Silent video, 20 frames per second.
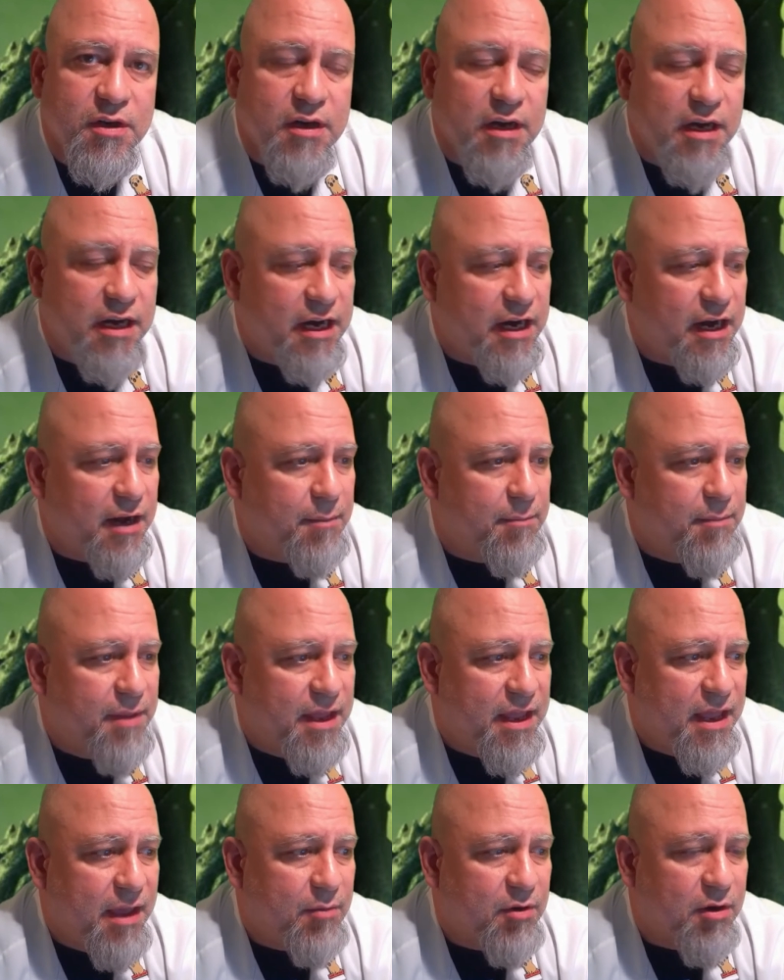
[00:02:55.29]

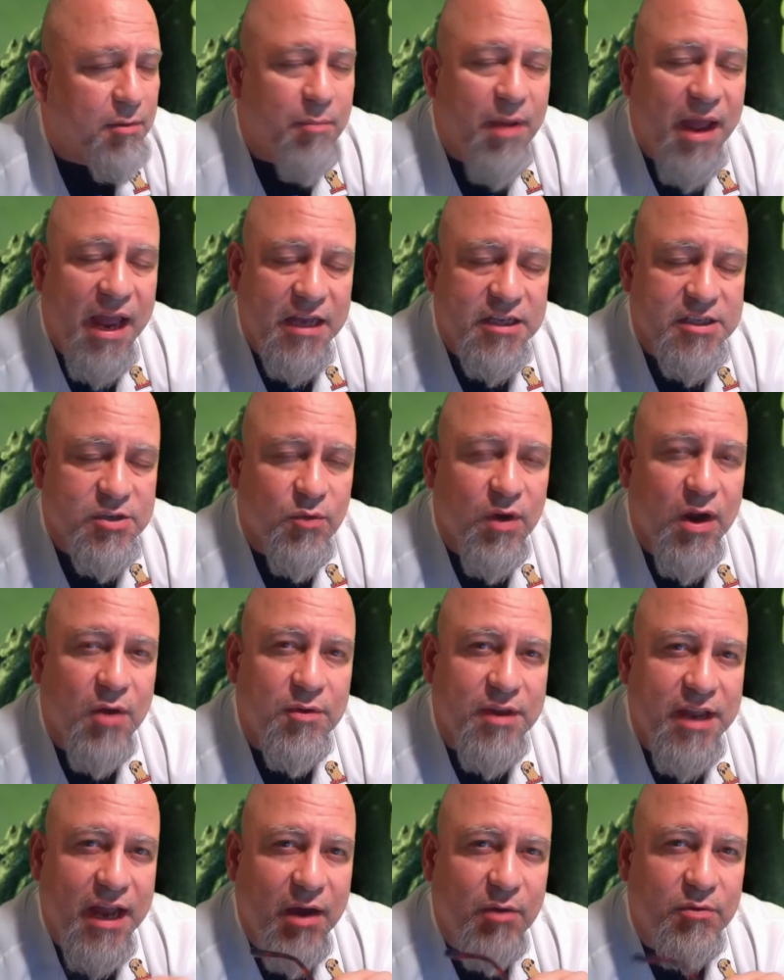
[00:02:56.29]
Being able to pass
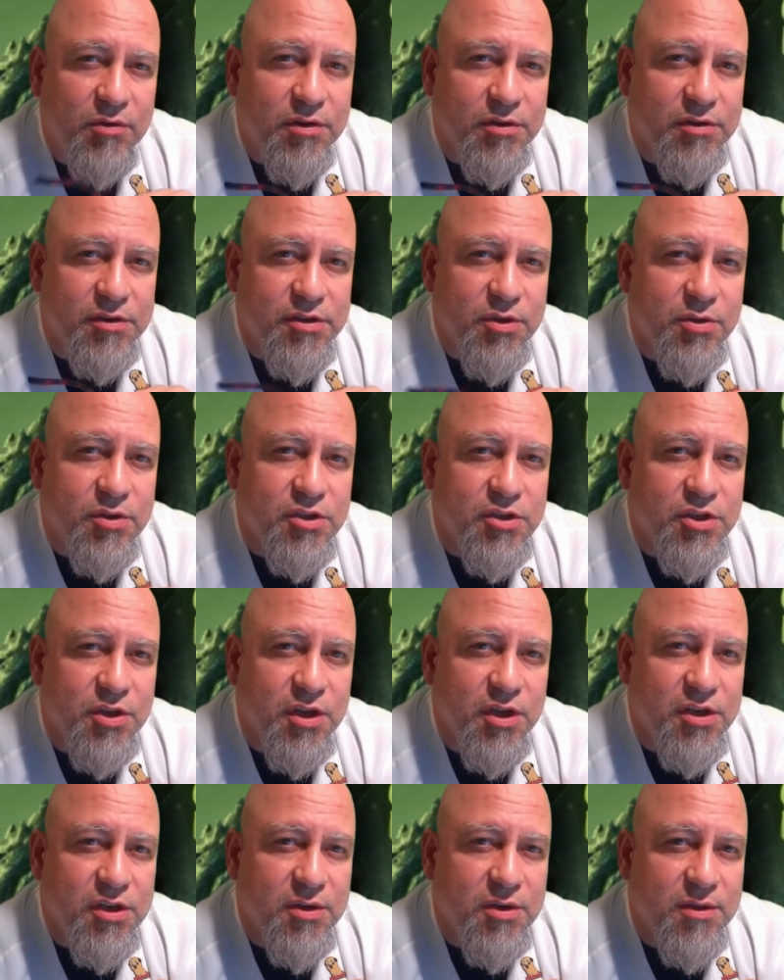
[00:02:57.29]
around counters so that you
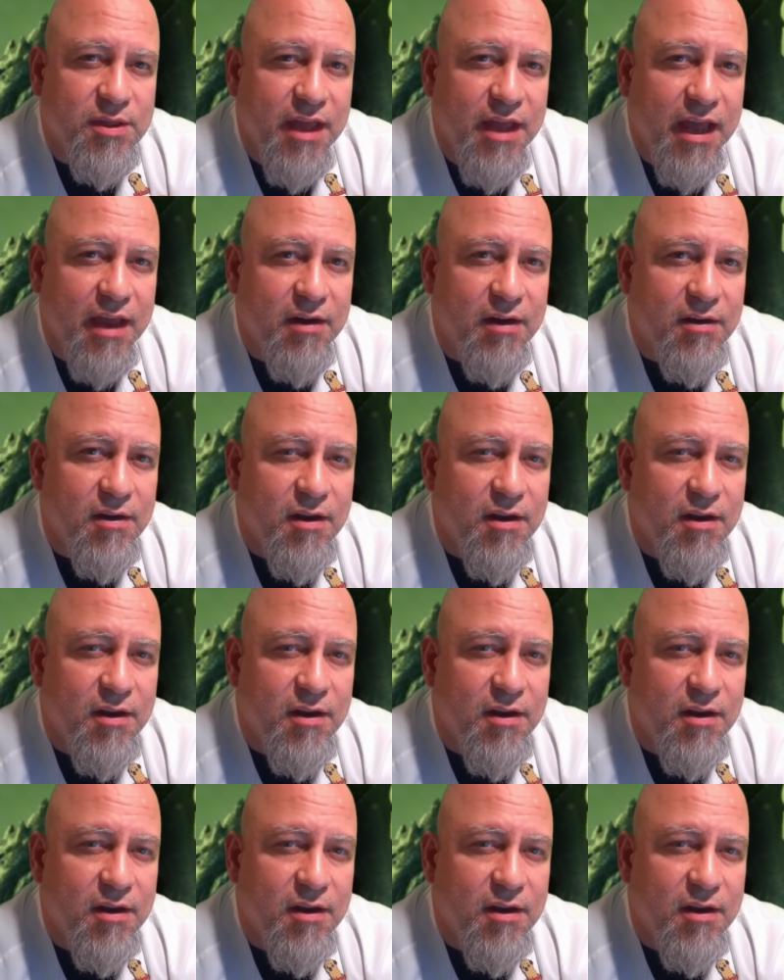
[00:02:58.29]
could do that.